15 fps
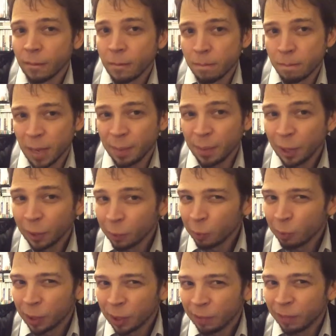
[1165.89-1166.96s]
maybe I'll do a
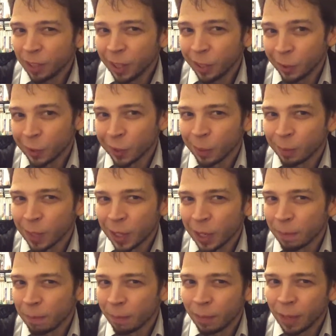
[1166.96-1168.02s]
pickup video
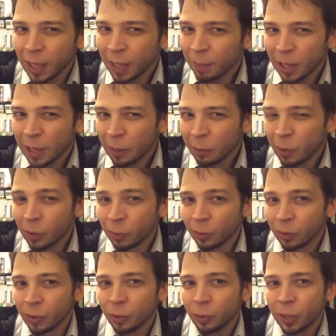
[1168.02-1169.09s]
sometime. Maybe I won't.
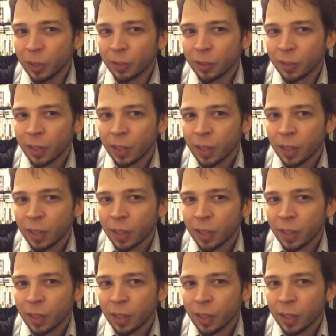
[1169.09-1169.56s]
Who knows?